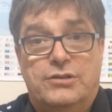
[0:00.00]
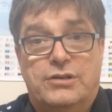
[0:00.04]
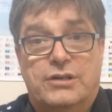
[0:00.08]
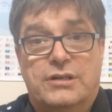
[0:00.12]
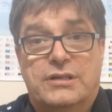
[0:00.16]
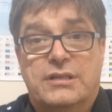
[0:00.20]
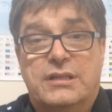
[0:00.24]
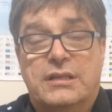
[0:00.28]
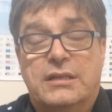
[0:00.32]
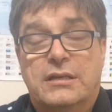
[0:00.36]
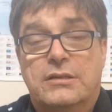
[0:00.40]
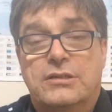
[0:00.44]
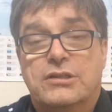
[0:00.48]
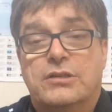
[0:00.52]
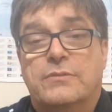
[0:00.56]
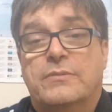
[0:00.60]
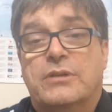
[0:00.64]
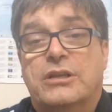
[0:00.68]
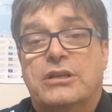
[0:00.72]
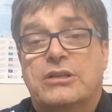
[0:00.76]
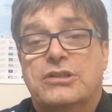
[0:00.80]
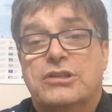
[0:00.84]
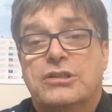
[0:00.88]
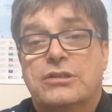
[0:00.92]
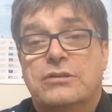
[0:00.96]
to think of
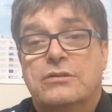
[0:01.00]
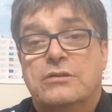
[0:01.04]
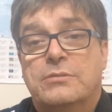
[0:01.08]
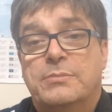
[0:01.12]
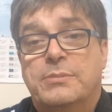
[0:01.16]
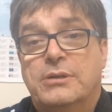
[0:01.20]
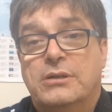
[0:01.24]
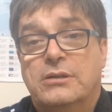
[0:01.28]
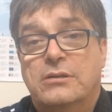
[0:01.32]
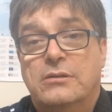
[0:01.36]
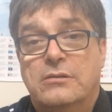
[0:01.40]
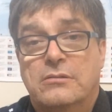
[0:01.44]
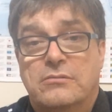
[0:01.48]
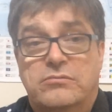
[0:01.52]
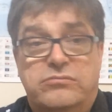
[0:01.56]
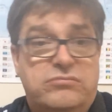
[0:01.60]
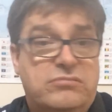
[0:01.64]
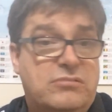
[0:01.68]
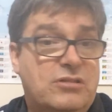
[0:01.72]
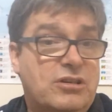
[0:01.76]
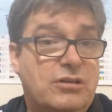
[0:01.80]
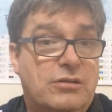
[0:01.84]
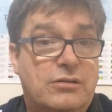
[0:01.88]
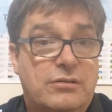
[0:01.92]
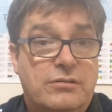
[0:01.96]
something suitable,
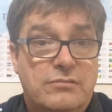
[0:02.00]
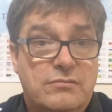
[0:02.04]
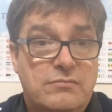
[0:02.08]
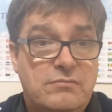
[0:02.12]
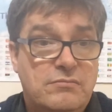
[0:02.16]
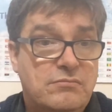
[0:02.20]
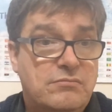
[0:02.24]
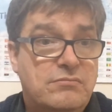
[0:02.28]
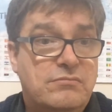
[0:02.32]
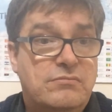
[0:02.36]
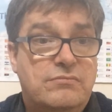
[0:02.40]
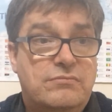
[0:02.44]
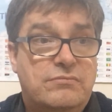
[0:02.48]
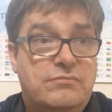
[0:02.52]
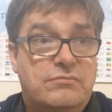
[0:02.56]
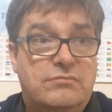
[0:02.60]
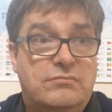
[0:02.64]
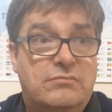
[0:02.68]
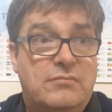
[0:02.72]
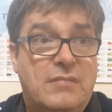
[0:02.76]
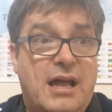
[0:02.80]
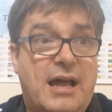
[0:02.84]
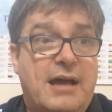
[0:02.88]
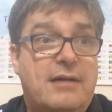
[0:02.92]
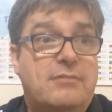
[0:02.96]
gone
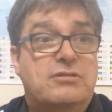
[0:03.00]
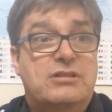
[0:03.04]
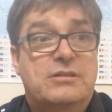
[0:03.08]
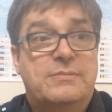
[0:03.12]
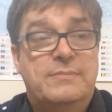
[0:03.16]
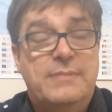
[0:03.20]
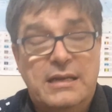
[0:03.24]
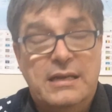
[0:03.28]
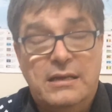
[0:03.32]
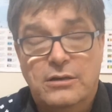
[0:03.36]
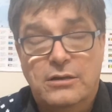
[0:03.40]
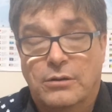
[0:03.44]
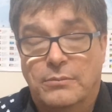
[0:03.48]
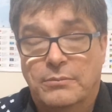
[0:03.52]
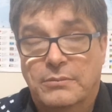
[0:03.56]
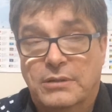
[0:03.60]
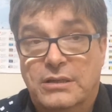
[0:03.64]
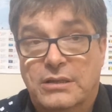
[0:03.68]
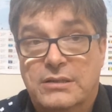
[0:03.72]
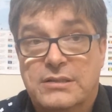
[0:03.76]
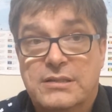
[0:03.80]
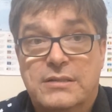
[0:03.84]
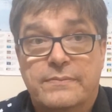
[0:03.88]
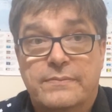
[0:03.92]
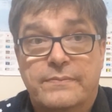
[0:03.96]
how to make an
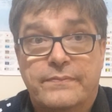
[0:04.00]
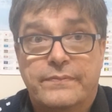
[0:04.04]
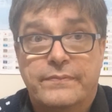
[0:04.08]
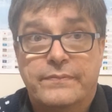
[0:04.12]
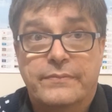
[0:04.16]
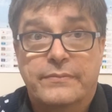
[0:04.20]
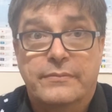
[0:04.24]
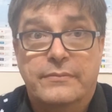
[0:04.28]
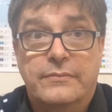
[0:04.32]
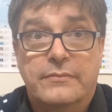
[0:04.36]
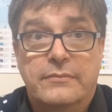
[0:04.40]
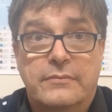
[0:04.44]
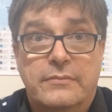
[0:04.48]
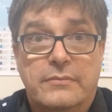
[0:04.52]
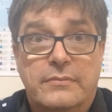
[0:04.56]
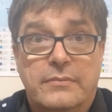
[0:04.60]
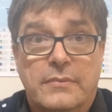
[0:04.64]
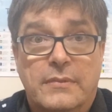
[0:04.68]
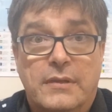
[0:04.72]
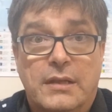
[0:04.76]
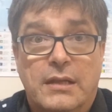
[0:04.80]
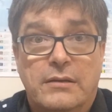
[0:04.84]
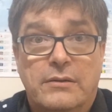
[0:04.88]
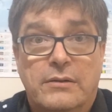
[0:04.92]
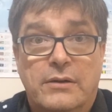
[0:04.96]
omelette,
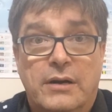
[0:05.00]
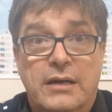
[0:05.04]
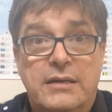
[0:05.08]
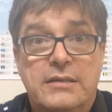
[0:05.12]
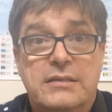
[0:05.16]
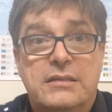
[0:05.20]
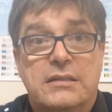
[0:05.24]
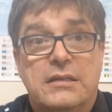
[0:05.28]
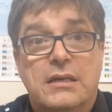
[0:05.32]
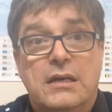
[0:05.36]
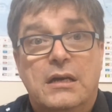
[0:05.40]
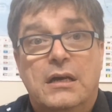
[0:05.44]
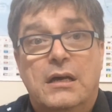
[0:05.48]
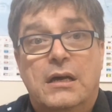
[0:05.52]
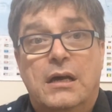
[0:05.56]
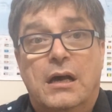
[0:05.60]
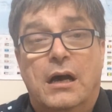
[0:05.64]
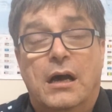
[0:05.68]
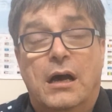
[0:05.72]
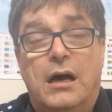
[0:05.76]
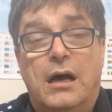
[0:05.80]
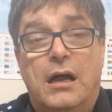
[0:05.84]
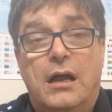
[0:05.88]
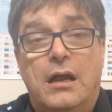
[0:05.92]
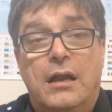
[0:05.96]
right?
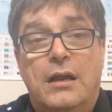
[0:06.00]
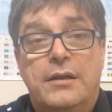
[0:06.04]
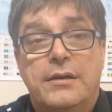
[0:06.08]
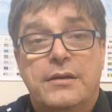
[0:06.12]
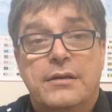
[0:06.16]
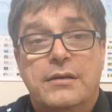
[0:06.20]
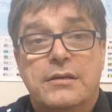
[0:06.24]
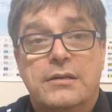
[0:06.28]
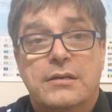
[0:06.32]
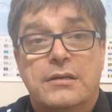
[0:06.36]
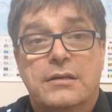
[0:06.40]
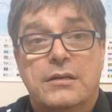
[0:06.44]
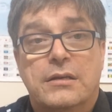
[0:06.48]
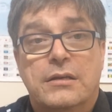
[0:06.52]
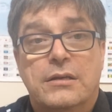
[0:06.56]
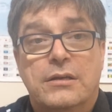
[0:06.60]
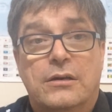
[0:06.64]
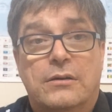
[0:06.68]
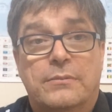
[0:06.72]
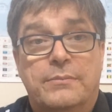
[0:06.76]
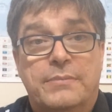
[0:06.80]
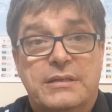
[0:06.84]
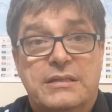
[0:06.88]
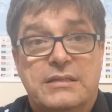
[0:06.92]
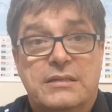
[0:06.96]
And
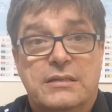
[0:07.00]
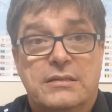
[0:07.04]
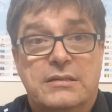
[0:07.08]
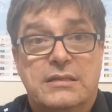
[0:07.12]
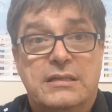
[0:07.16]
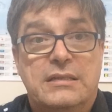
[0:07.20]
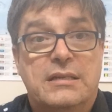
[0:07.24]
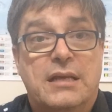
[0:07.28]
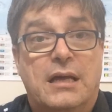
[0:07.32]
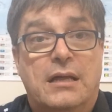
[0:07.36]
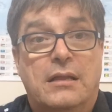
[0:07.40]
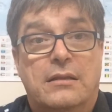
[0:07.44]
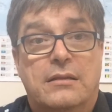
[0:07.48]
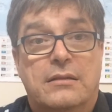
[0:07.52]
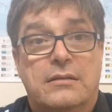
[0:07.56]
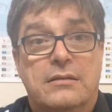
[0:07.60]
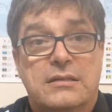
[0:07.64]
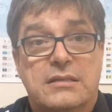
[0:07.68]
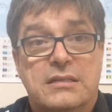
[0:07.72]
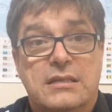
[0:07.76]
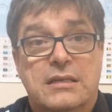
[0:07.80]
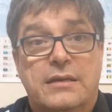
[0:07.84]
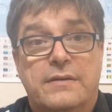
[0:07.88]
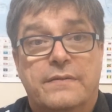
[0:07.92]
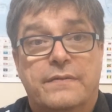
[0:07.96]
your business is health
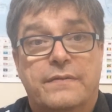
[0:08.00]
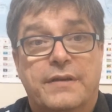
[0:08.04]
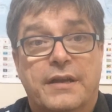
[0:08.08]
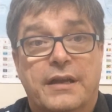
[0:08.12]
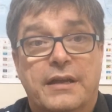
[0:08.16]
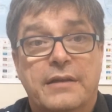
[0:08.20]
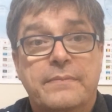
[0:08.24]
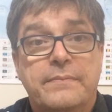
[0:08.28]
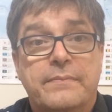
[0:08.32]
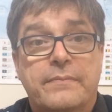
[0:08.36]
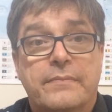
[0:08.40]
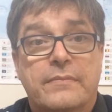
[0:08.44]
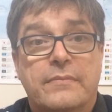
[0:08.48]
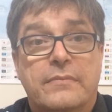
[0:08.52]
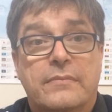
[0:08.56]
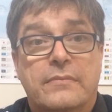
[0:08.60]
and safety,